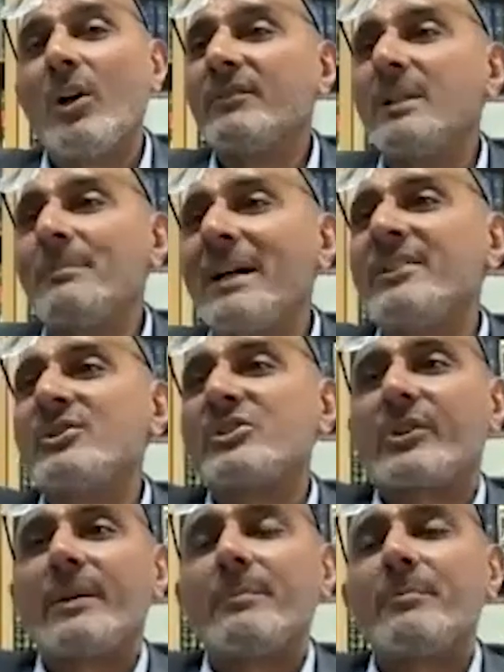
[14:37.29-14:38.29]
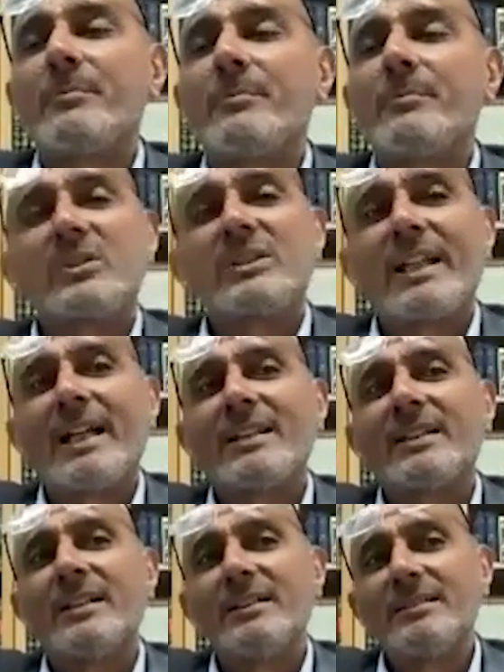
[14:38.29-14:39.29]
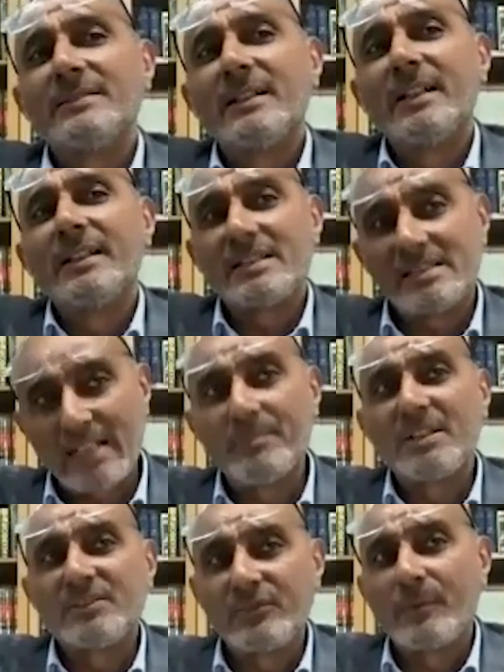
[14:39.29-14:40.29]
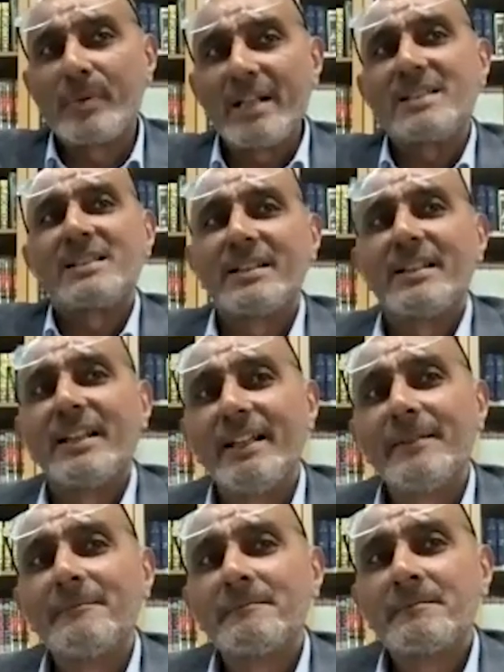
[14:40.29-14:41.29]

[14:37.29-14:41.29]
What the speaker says: of the manuscript brought together and established for present day,